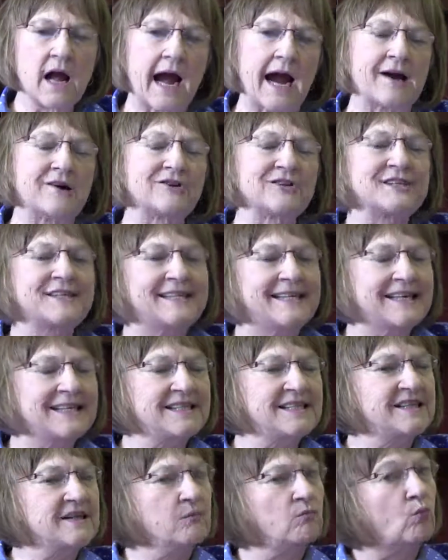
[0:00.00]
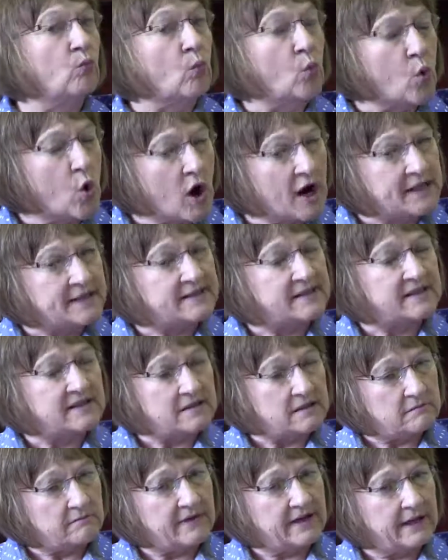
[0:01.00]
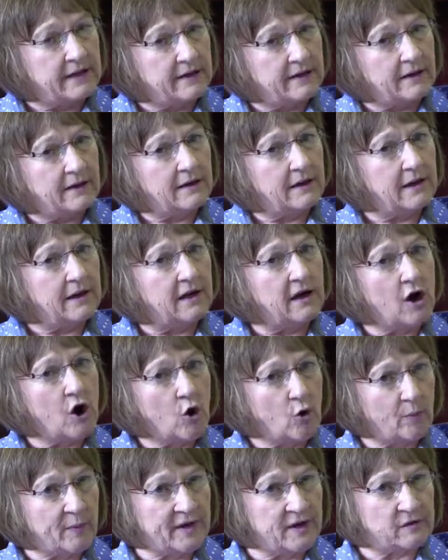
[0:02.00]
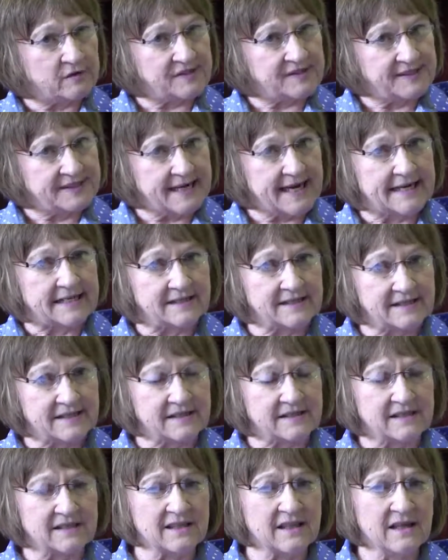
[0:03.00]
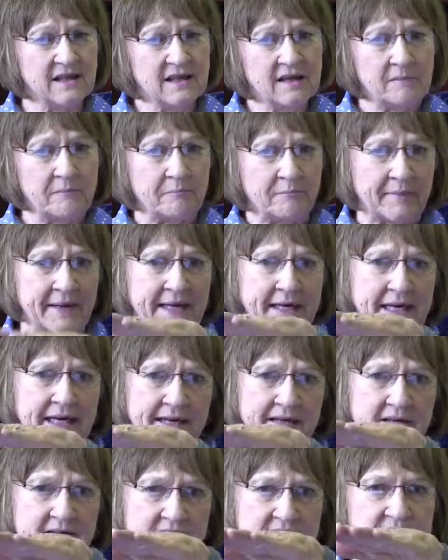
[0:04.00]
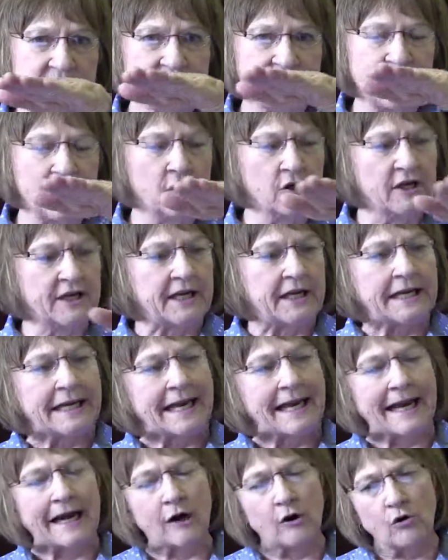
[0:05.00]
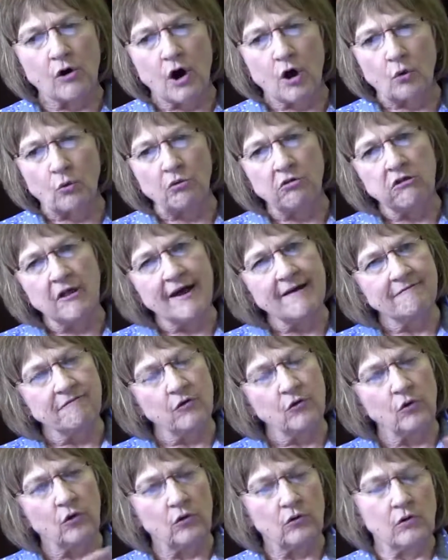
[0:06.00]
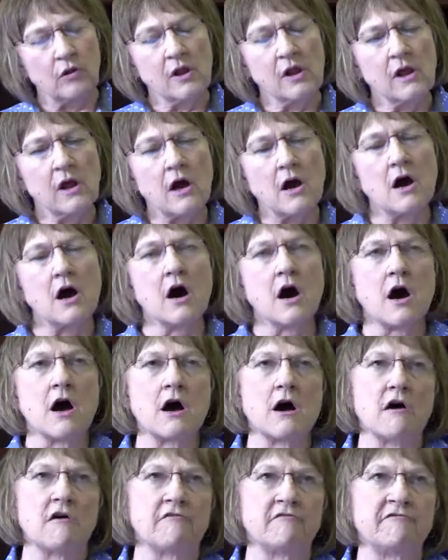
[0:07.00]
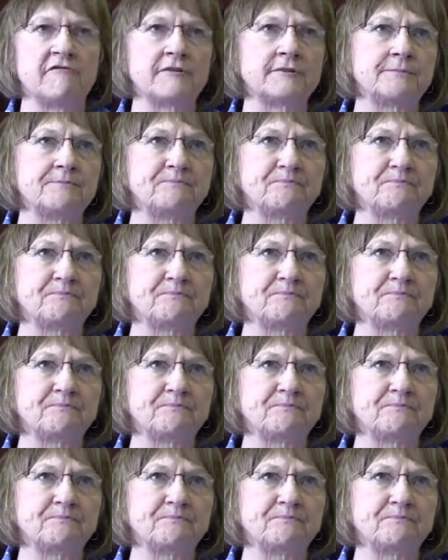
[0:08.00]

Our system wants to be in homeostasis, meaning it's fairly narrow level of